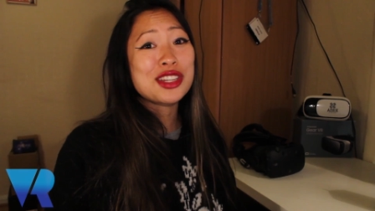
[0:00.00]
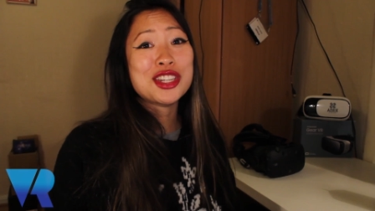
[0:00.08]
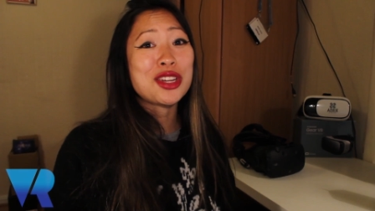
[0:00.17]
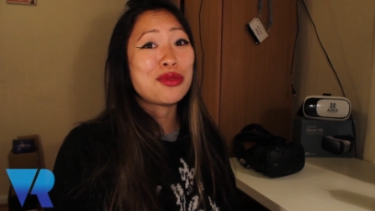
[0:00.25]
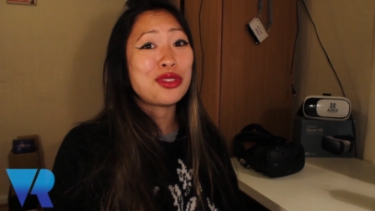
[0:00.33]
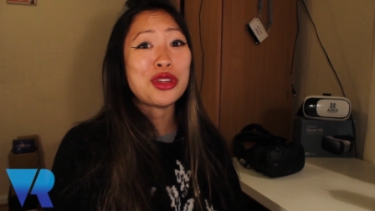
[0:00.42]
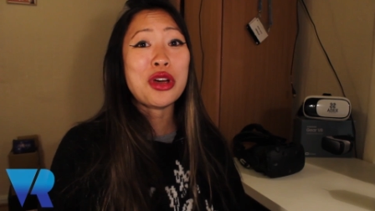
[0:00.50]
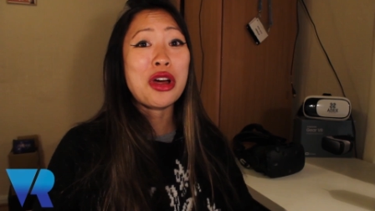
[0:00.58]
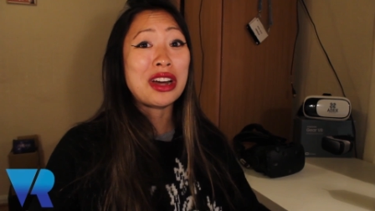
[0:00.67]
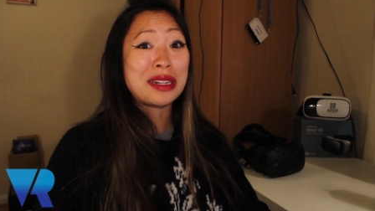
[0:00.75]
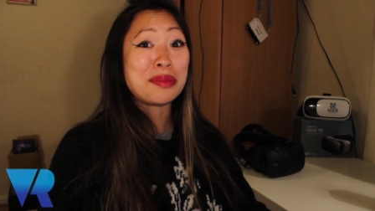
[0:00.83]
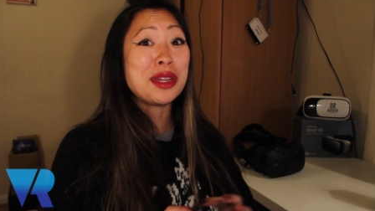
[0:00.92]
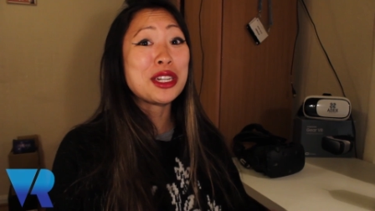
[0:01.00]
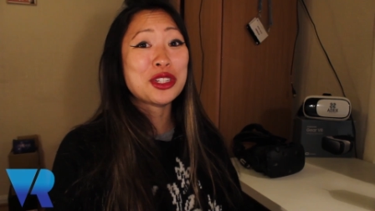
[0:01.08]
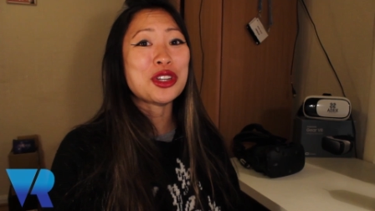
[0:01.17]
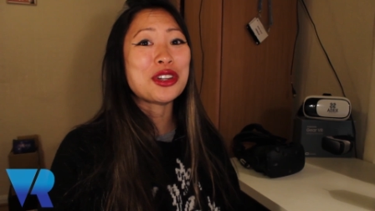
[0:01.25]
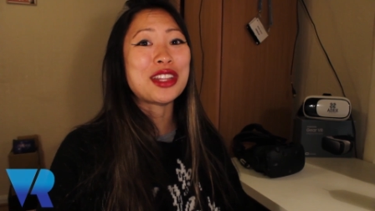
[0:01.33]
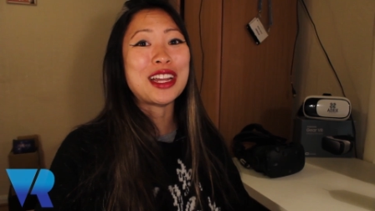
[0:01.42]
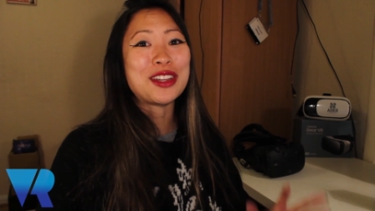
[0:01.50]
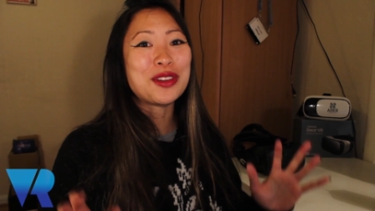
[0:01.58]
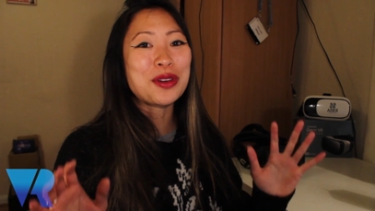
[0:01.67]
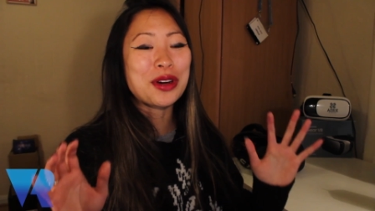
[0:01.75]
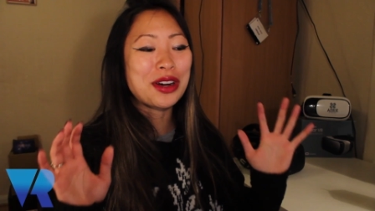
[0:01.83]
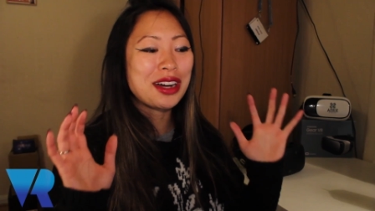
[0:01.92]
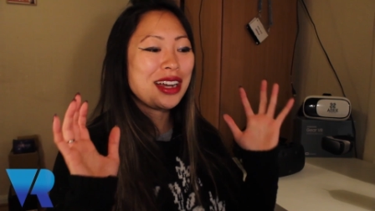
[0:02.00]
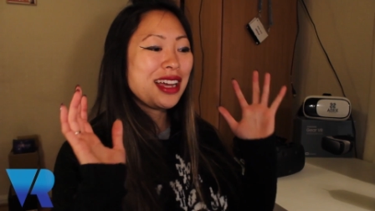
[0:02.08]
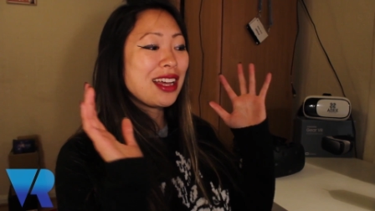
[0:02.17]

SteamVR and make sure that your